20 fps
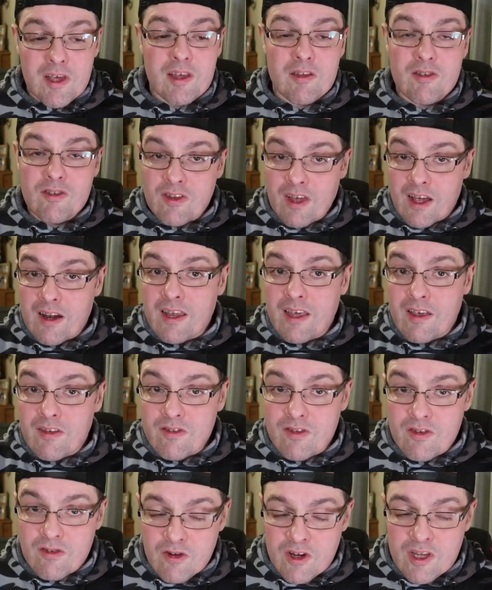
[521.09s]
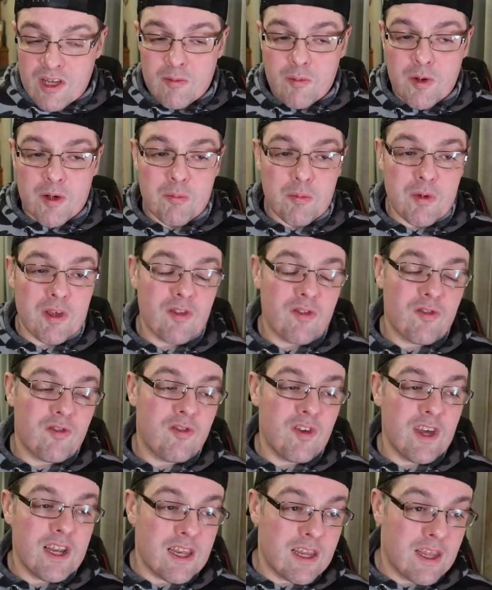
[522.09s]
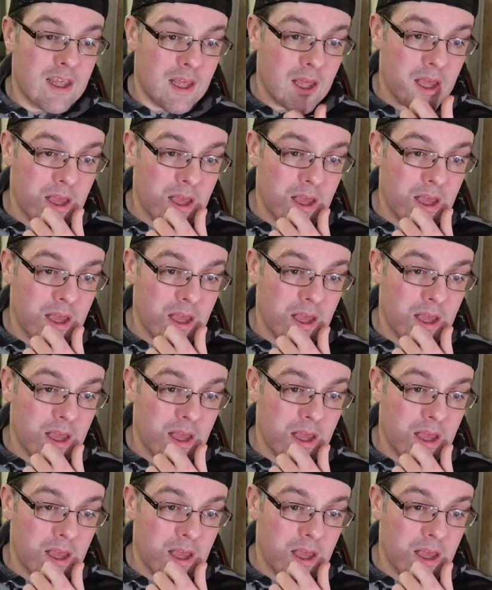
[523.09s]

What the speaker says: and Stanley has to trail him out by his feet,